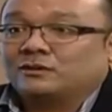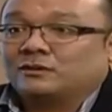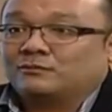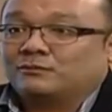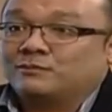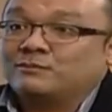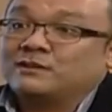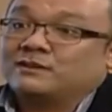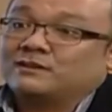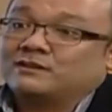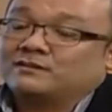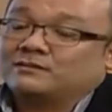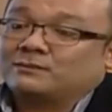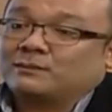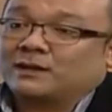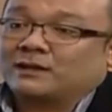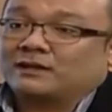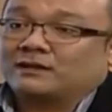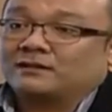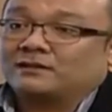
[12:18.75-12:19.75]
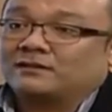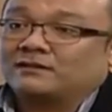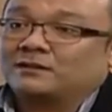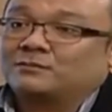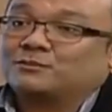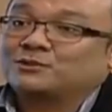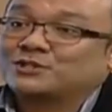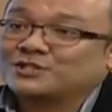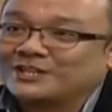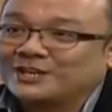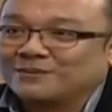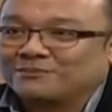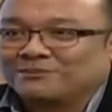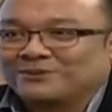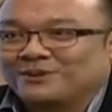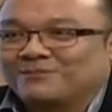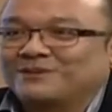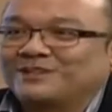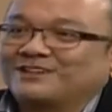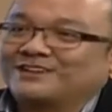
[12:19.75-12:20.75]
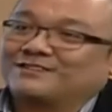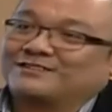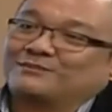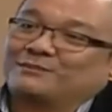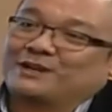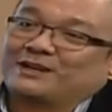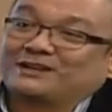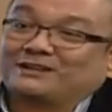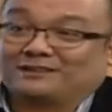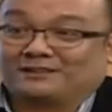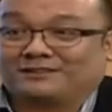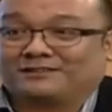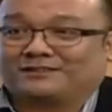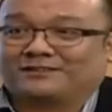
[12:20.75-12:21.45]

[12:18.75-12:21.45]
remittance mechanism, cheap remittance mechanism.